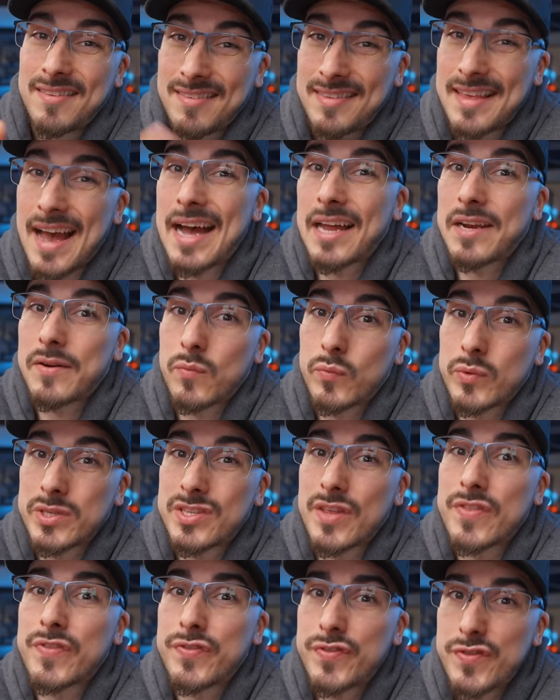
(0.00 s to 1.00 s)
That was
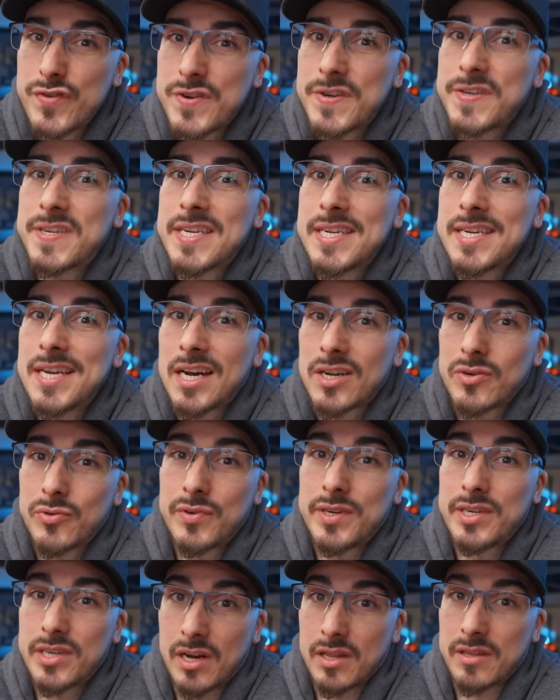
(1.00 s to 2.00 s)
a
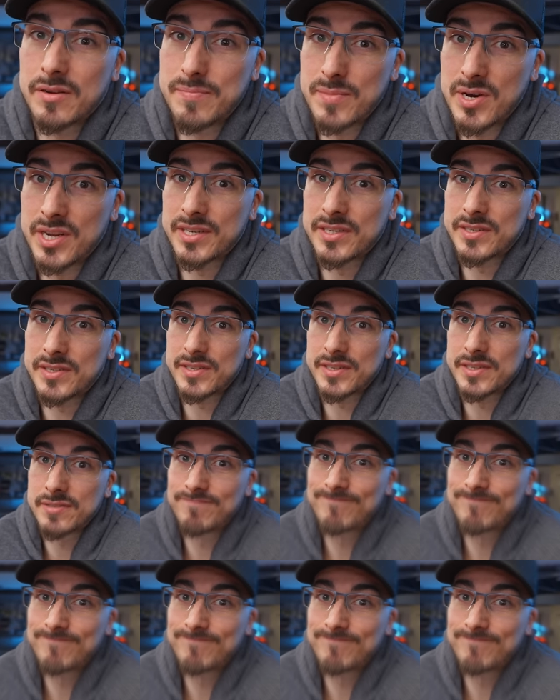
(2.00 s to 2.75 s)
$1,300 monitor.